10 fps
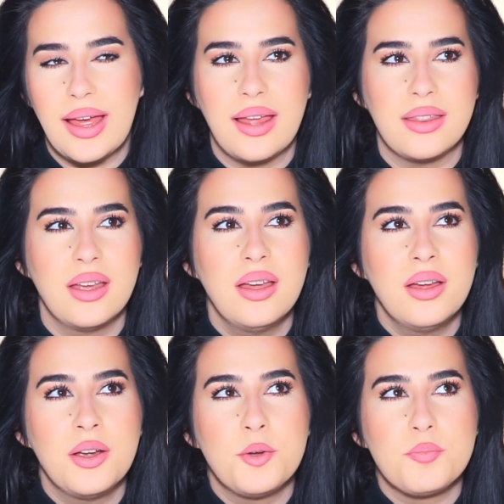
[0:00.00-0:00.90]
And
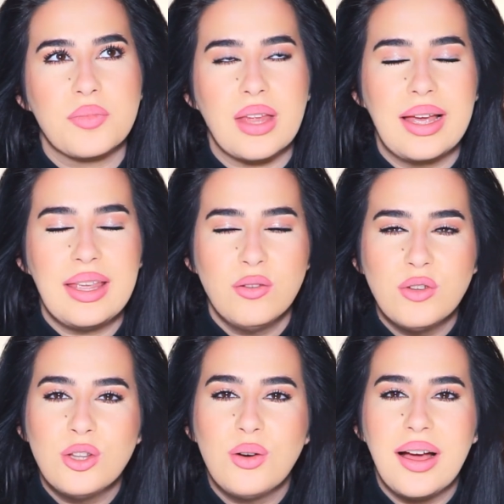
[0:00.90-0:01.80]

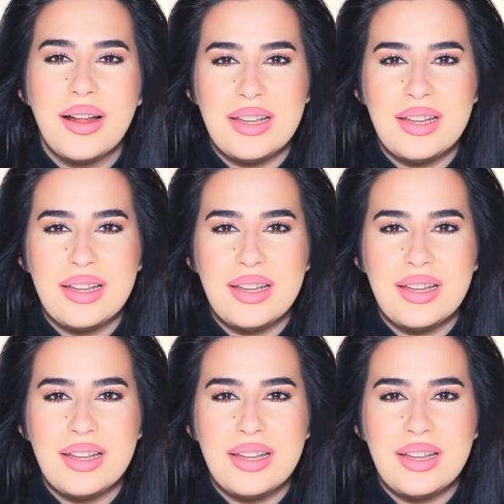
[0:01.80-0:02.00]
even though,